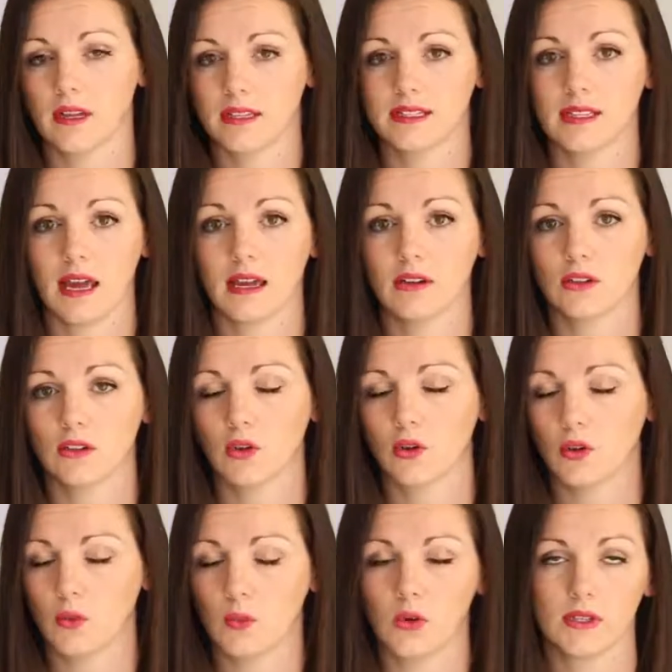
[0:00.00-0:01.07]
sale
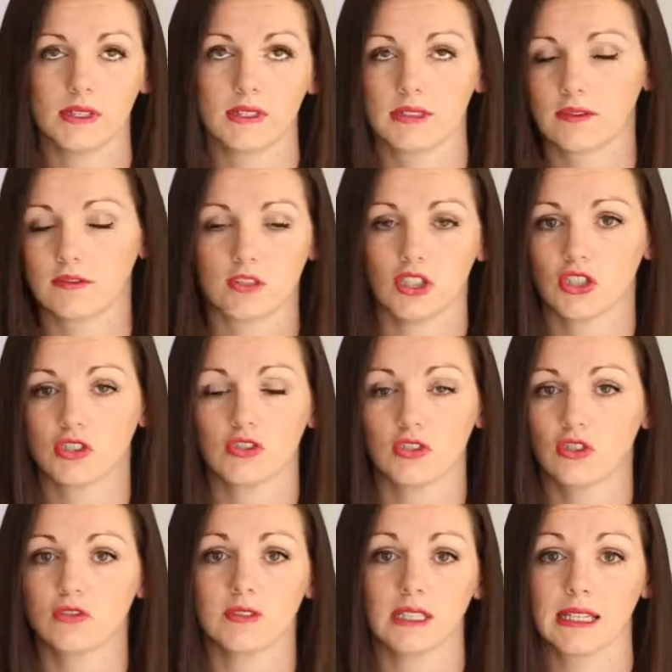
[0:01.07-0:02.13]
or what's just
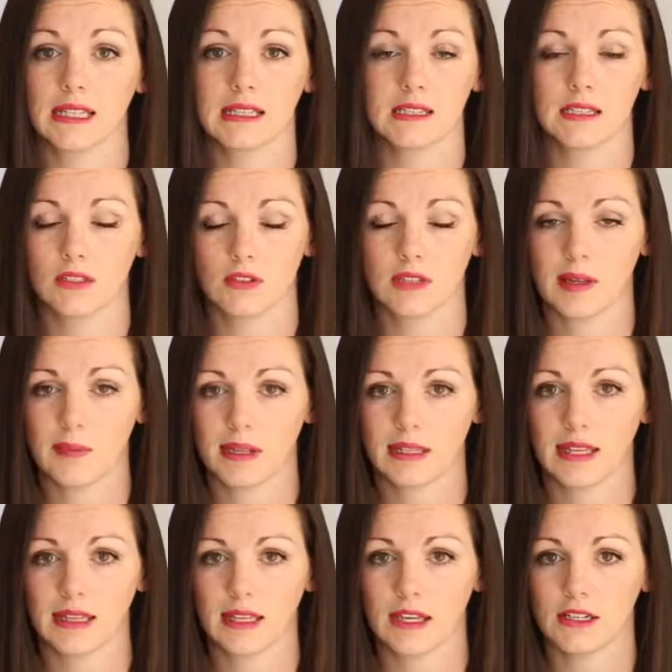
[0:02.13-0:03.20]
new releases or something
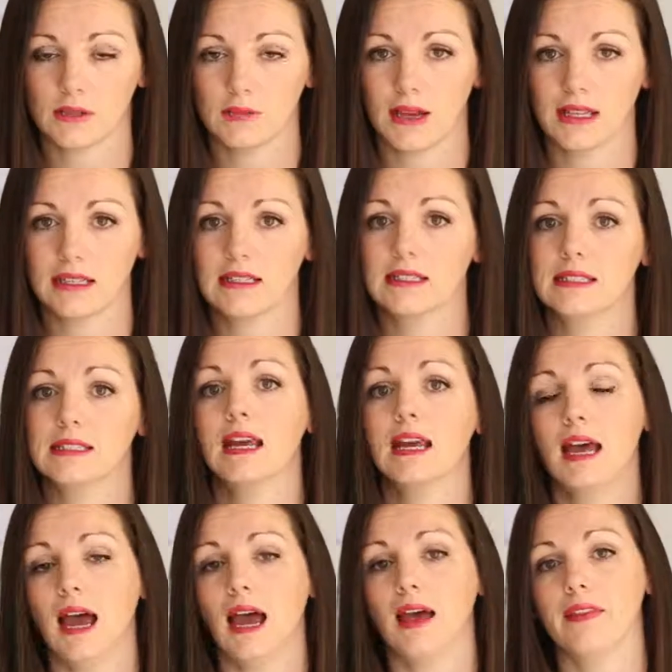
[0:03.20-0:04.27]
like that to your mailing list,
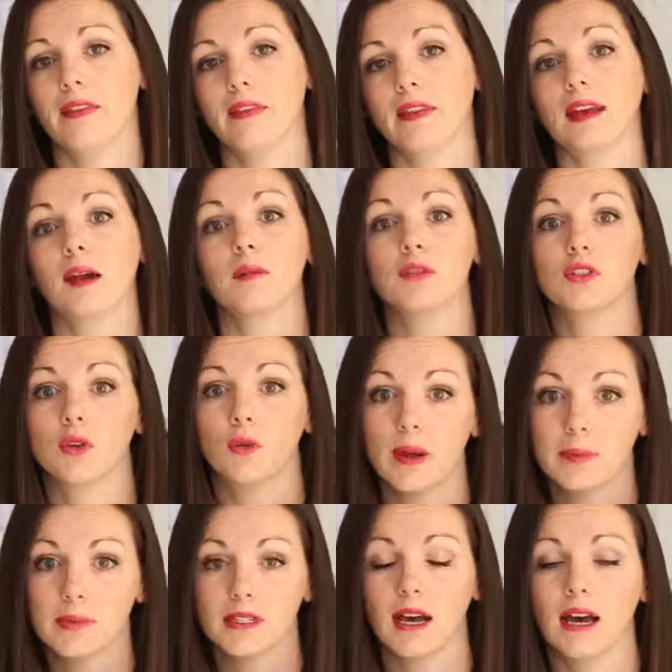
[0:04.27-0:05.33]
and then they come to your
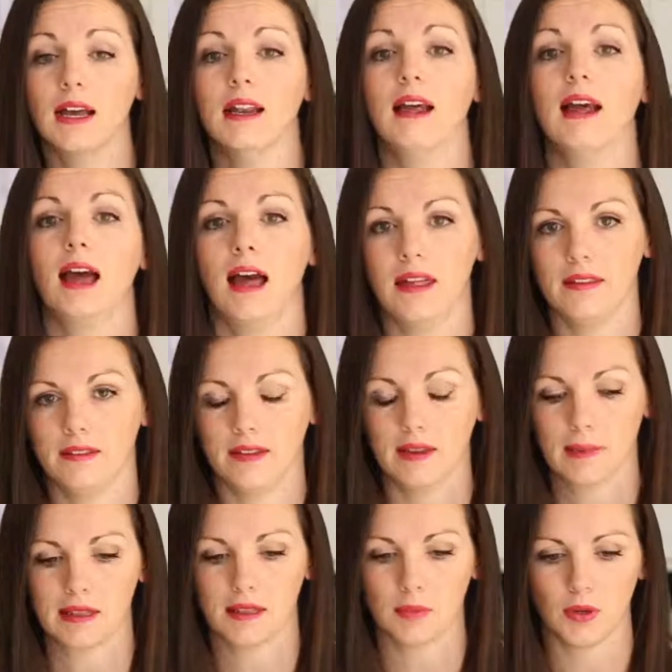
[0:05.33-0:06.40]
website, and then they
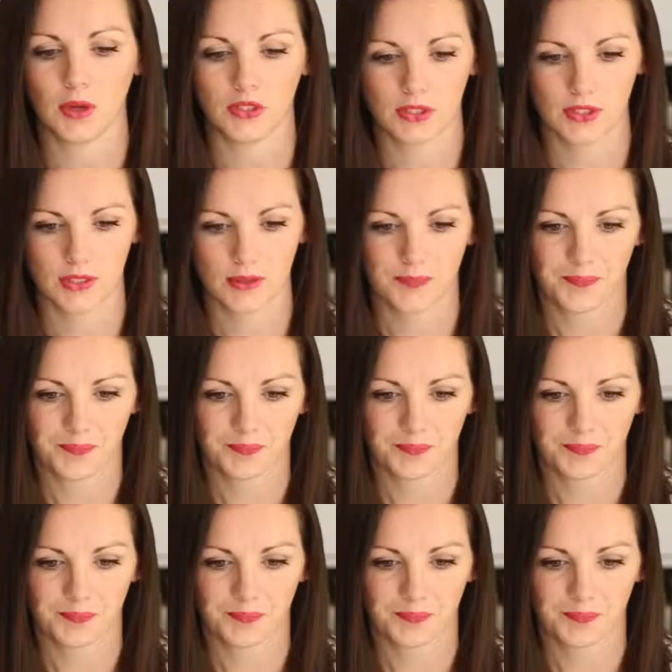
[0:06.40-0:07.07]
make the purchase.